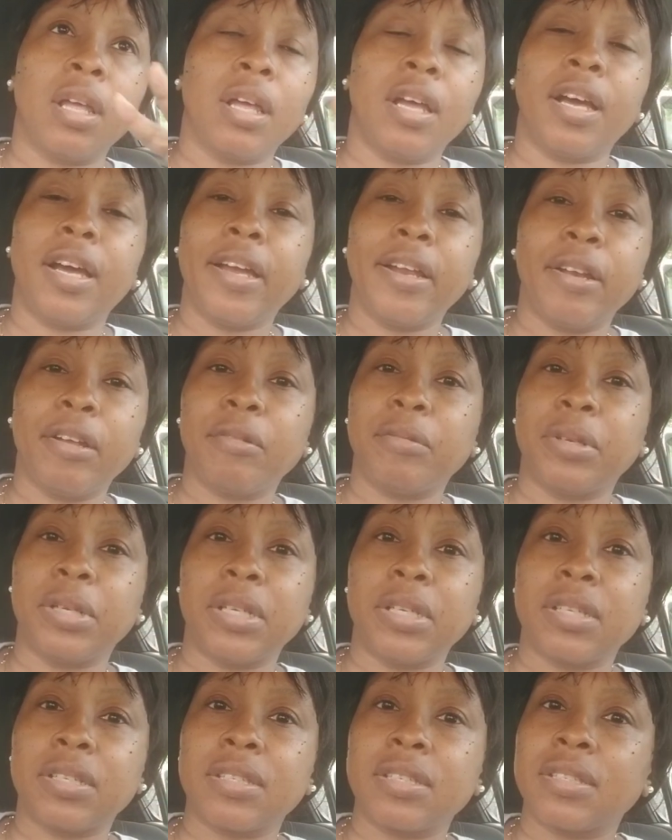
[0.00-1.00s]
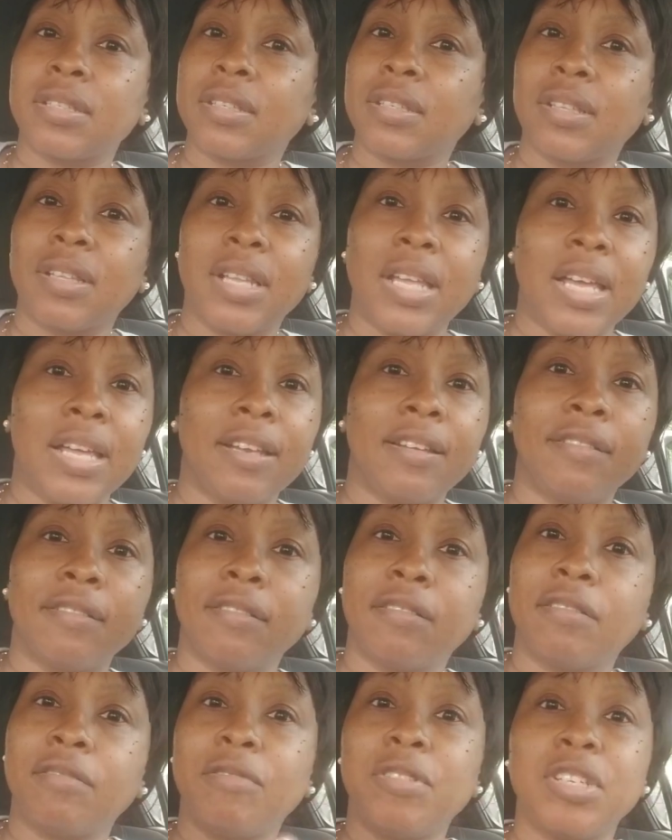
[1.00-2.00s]
I done with this, then
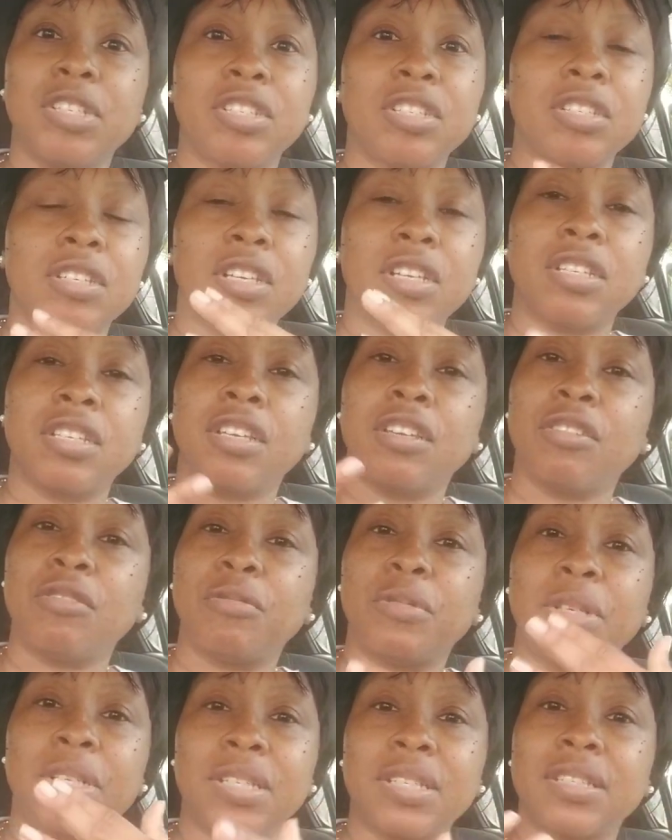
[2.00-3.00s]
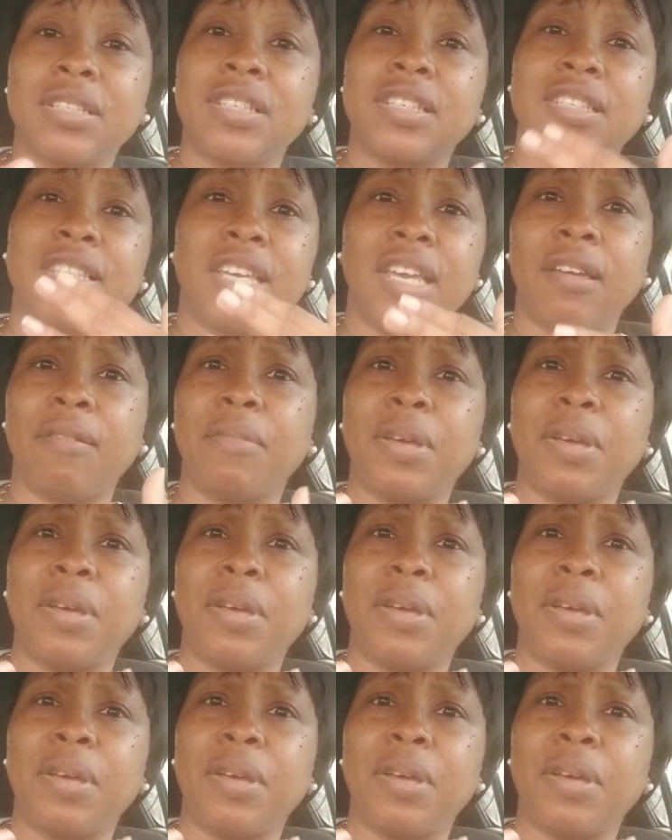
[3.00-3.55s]
we can just continue with this game.